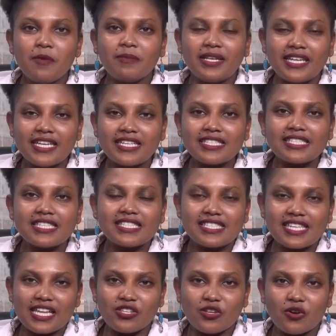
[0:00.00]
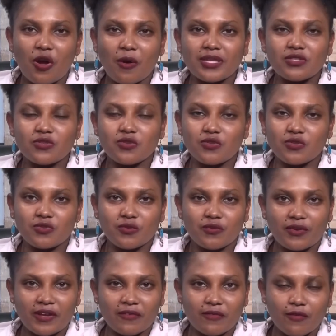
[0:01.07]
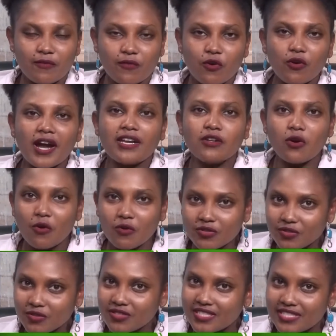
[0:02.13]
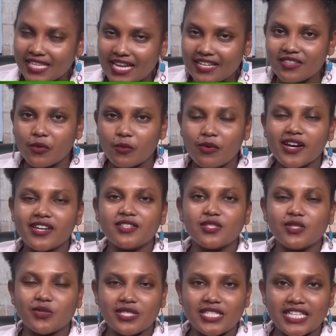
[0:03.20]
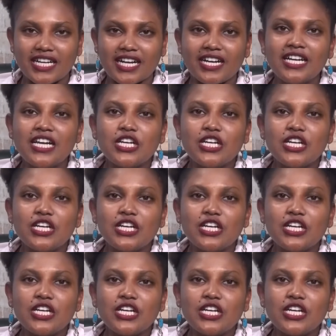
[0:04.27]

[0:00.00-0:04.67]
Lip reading: Please send your comments to 22544, and also send the word Sotika